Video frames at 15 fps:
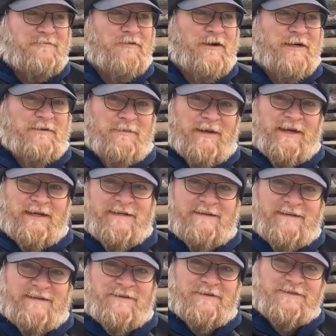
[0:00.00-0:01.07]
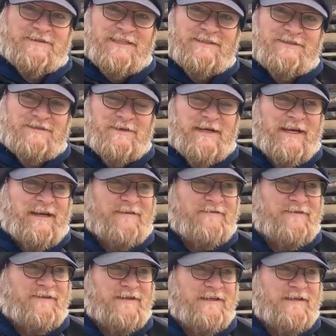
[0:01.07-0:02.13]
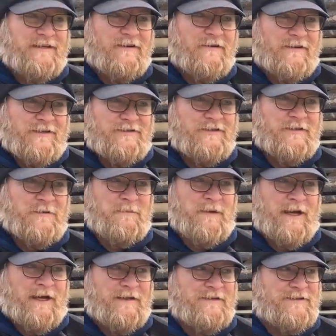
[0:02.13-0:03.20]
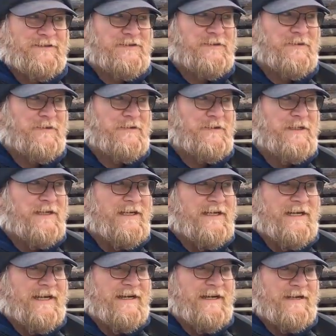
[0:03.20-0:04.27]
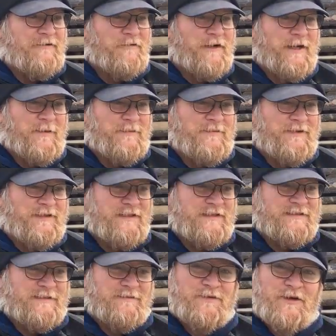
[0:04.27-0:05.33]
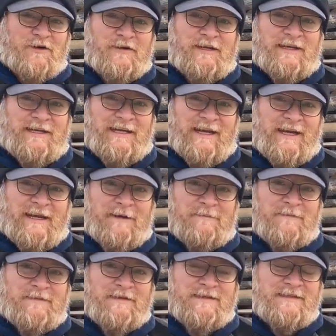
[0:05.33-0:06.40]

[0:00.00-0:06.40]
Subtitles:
ready-made dinners that you have, or that you can buy in the store, and I grabbed some turkey and ham